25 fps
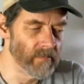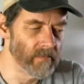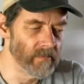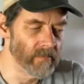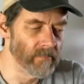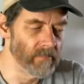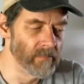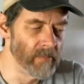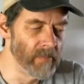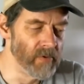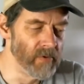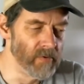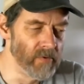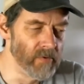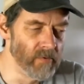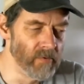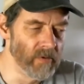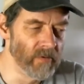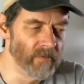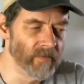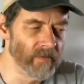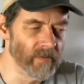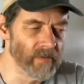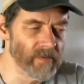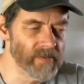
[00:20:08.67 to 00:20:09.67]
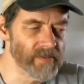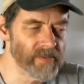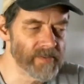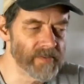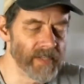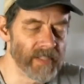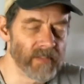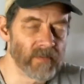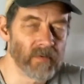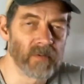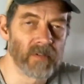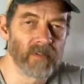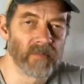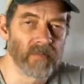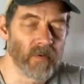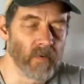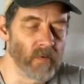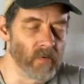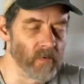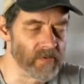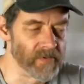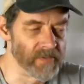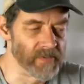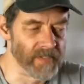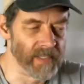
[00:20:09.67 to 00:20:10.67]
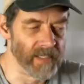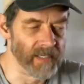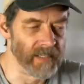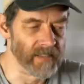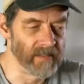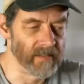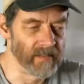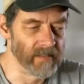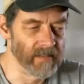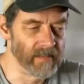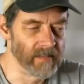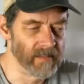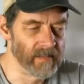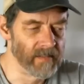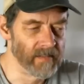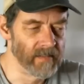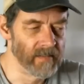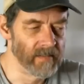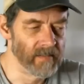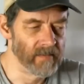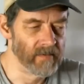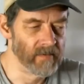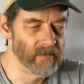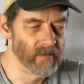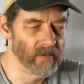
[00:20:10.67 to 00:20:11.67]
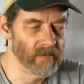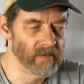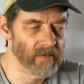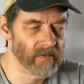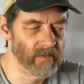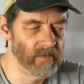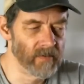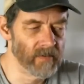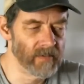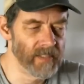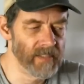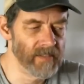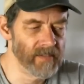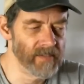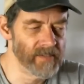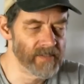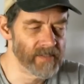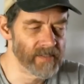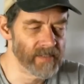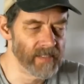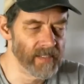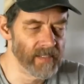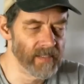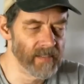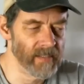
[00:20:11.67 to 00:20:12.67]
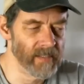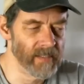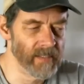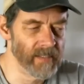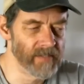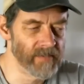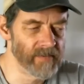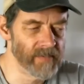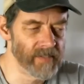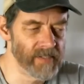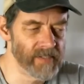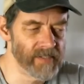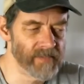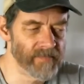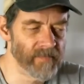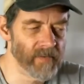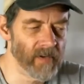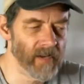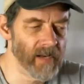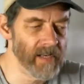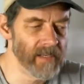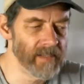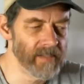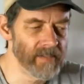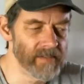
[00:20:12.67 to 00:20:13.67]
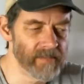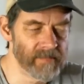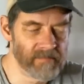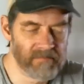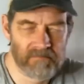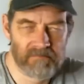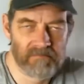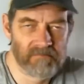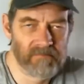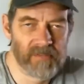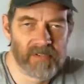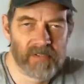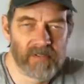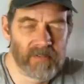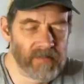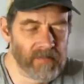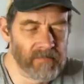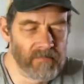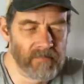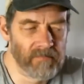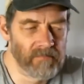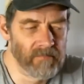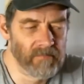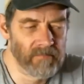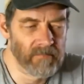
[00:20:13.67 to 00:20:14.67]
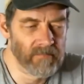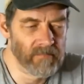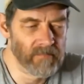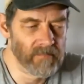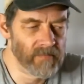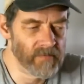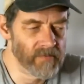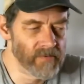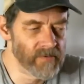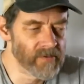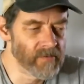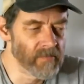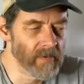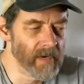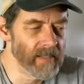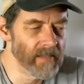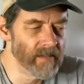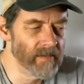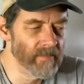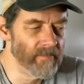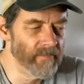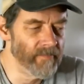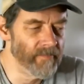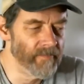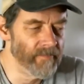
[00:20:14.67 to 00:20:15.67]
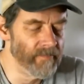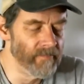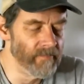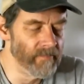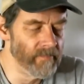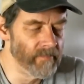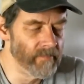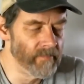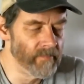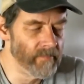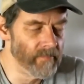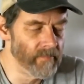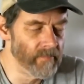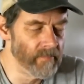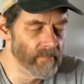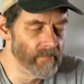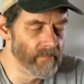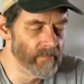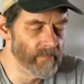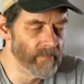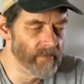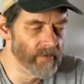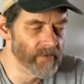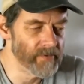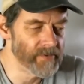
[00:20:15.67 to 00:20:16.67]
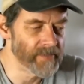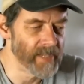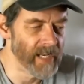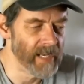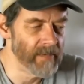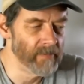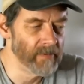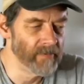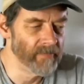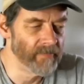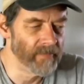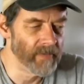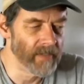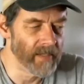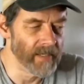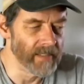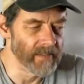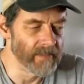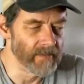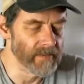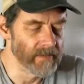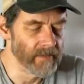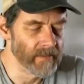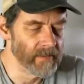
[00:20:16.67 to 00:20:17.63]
maneuvers that could have caused that. Not in this. It's flying straight and stable flight.